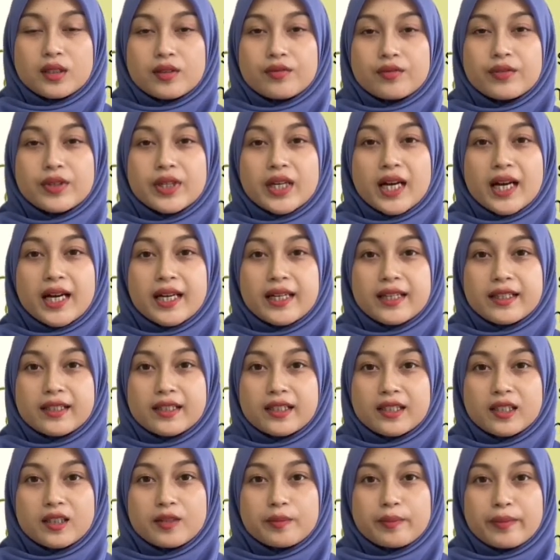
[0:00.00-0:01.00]

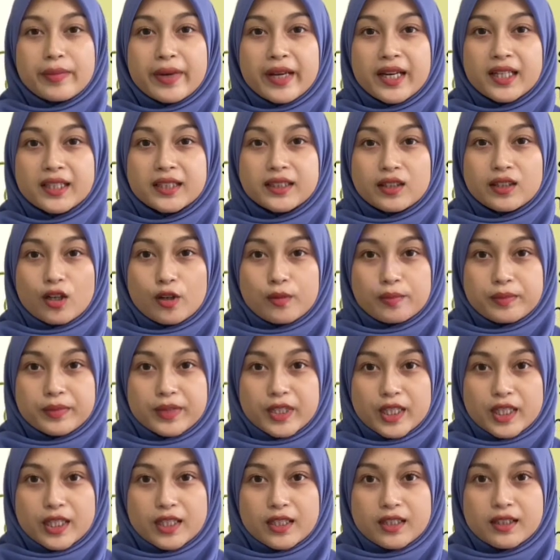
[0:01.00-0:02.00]
Vehicle-based
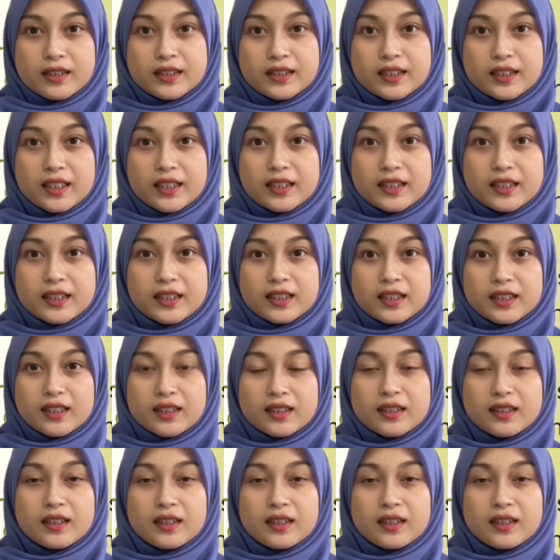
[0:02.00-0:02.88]
optical sensor.